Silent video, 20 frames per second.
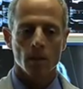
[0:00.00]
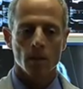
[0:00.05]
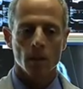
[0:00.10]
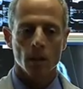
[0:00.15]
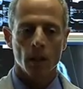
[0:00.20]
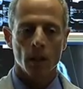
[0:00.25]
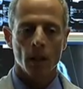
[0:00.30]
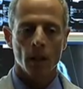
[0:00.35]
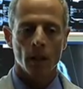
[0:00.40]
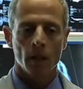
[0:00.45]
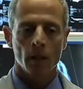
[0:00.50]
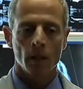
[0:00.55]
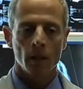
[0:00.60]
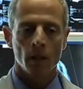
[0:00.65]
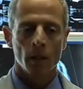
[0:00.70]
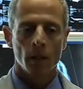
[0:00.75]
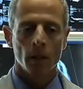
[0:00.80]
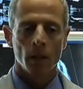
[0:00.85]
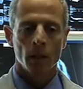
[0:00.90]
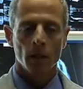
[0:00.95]
again
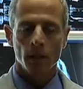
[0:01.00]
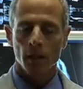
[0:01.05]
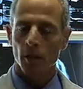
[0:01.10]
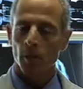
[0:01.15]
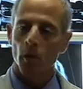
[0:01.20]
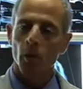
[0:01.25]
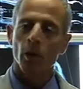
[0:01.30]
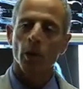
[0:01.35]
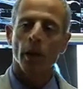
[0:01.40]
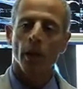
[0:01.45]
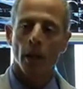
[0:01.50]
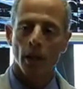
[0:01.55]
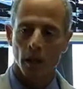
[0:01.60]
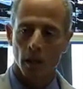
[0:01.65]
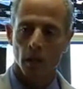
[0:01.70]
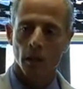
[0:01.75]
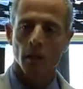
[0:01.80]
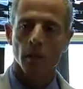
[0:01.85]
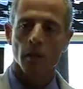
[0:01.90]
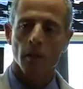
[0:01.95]

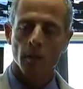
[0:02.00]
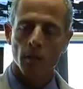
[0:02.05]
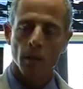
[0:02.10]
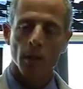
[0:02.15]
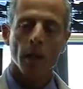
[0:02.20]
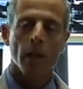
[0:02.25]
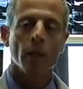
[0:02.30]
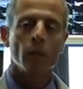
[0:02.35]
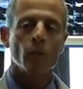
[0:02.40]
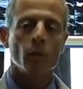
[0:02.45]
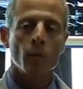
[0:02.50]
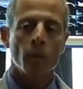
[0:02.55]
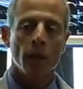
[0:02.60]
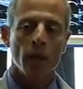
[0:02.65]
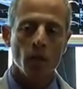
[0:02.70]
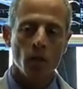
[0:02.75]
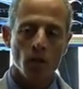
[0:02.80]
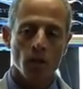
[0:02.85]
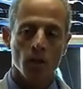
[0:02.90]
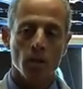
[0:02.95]
communicating with
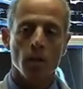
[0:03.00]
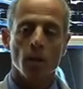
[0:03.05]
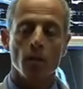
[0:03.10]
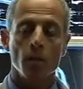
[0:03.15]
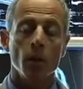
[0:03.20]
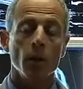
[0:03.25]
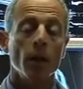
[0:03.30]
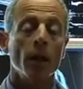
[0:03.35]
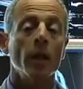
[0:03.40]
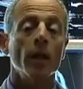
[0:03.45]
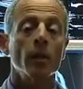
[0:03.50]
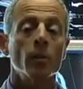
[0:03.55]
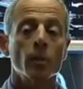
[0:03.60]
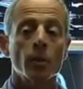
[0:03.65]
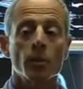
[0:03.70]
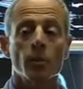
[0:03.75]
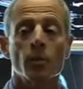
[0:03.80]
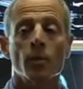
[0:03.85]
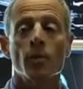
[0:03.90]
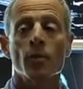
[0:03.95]
patients, communicating
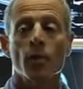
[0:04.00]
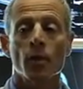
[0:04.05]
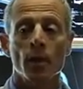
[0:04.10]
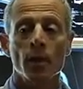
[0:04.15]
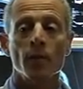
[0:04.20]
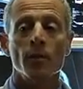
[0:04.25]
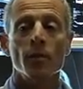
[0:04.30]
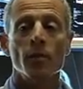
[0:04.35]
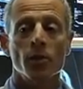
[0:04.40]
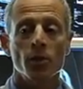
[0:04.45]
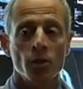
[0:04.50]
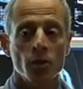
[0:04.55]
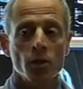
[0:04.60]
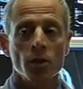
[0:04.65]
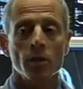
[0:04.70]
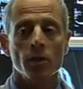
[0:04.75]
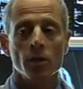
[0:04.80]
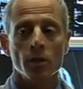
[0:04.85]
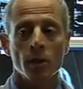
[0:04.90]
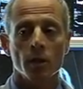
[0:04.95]
with referring
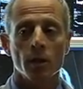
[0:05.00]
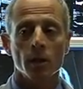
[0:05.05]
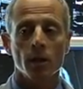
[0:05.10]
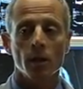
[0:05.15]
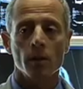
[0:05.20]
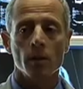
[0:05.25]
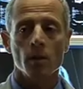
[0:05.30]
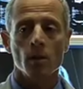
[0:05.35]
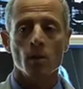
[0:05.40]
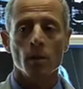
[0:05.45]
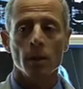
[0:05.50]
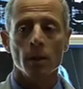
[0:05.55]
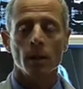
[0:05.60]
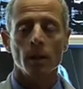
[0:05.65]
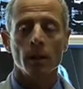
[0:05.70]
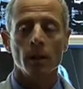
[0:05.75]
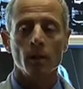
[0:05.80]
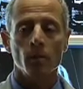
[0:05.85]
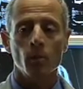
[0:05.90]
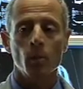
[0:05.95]
physicians. I think it's
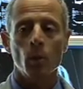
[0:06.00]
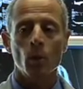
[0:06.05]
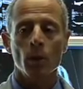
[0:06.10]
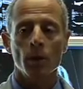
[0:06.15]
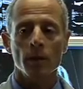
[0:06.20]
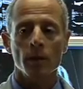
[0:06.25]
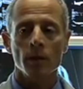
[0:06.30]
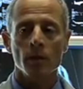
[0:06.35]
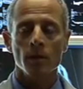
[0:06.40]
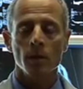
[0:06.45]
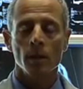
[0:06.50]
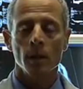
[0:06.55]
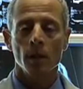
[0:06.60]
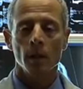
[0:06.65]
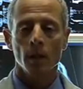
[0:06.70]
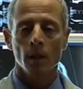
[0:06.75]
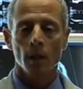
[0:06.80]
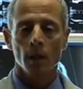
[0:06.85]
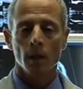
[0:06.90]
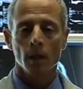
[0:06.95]
critically important
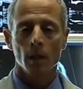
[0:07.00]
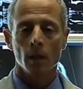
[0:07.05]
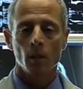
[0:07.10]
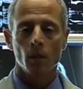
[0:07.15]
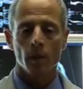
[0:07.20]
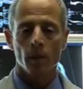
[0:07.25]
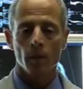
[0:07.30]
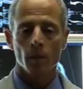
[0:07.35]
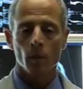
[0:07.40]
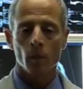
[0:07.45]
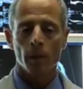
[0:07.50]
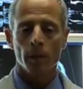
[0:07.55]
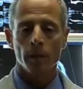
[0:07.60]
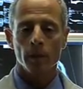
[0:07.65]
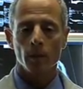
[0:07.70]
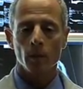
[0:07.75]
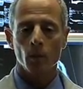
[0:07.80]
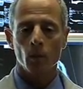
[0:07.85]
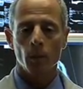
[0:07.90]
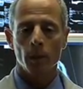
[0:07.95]

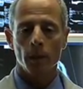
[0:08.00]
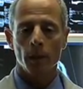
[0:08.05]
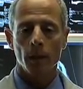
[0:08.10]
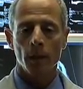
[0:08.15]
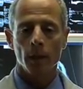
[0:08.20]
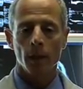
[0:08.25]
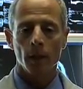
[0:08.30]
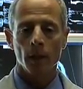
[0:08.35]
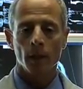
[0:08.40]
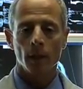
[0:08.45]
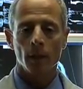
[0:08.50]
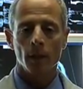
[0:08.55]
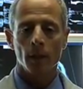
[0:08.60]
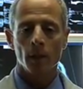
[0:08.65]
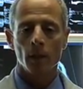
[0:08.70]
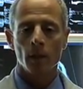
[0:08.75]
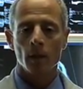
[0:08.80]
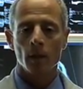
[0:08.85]
when